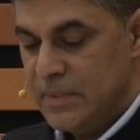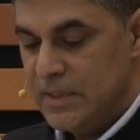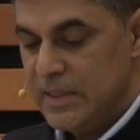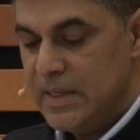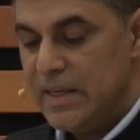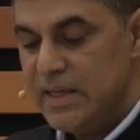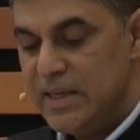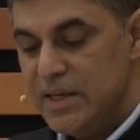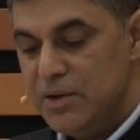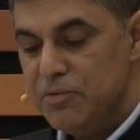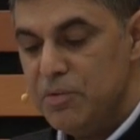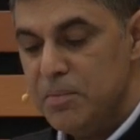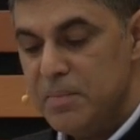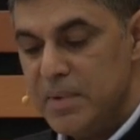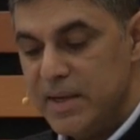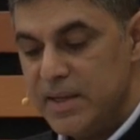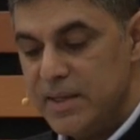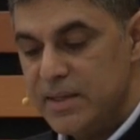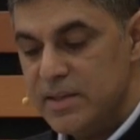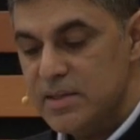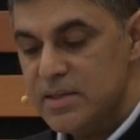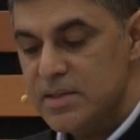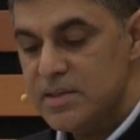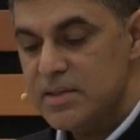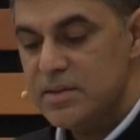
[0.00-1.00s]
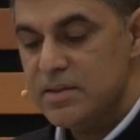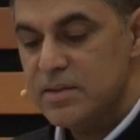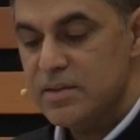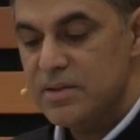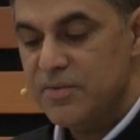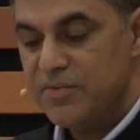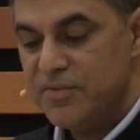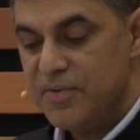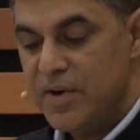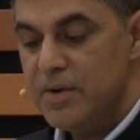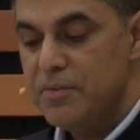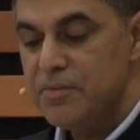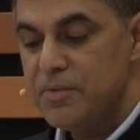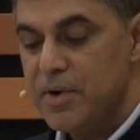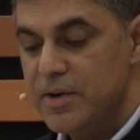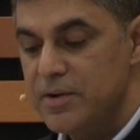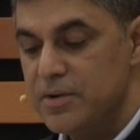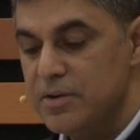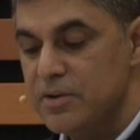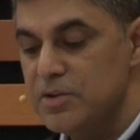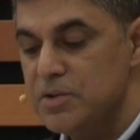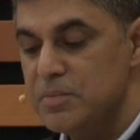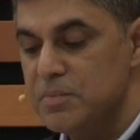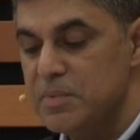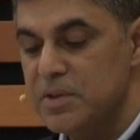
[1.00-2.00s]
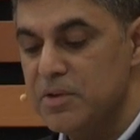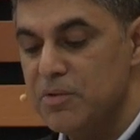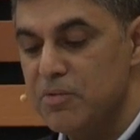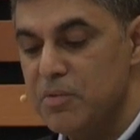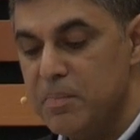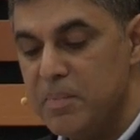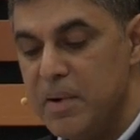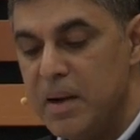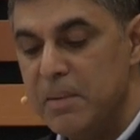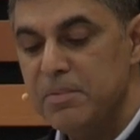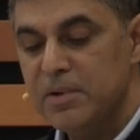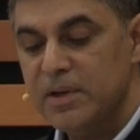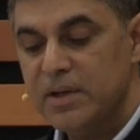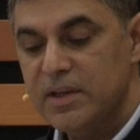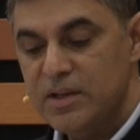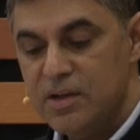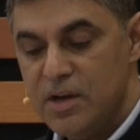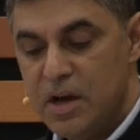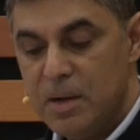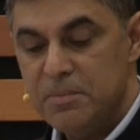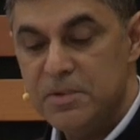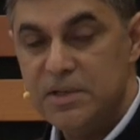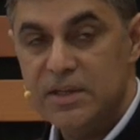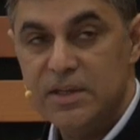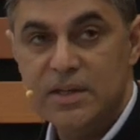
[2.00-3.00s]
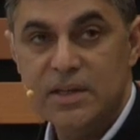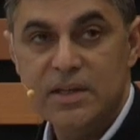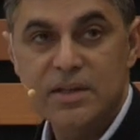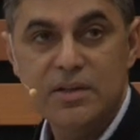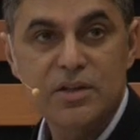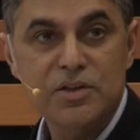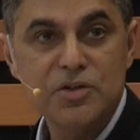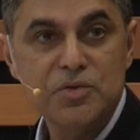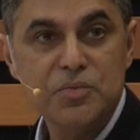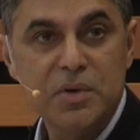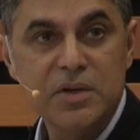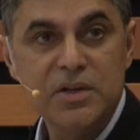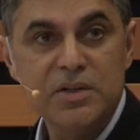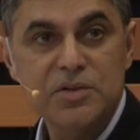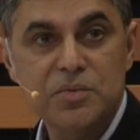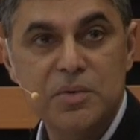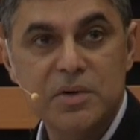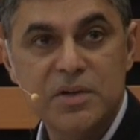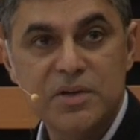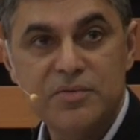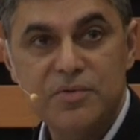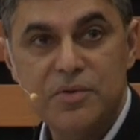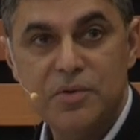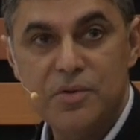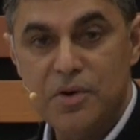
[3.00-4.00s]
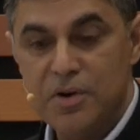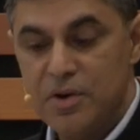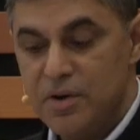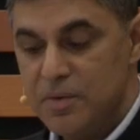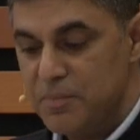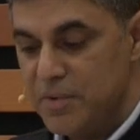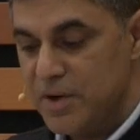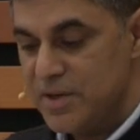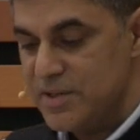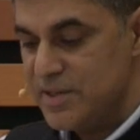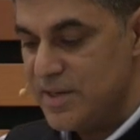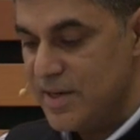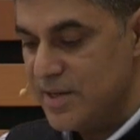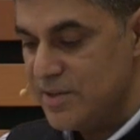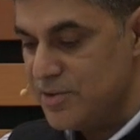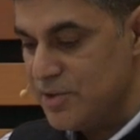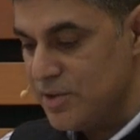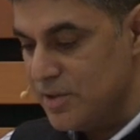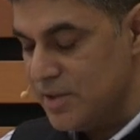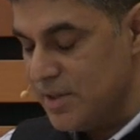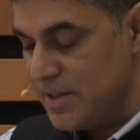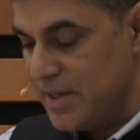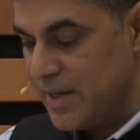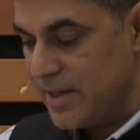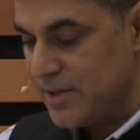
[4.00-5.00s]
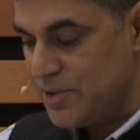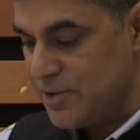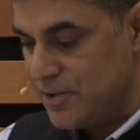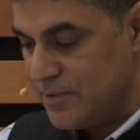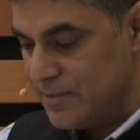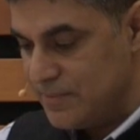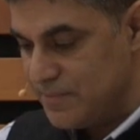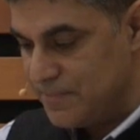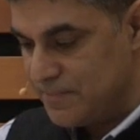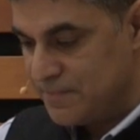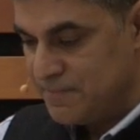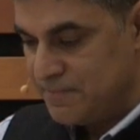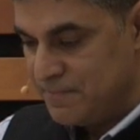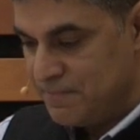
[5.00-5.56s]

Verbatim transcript: Yet he remains the frontrunner to be the Republican nominee in the 2024 presidential election.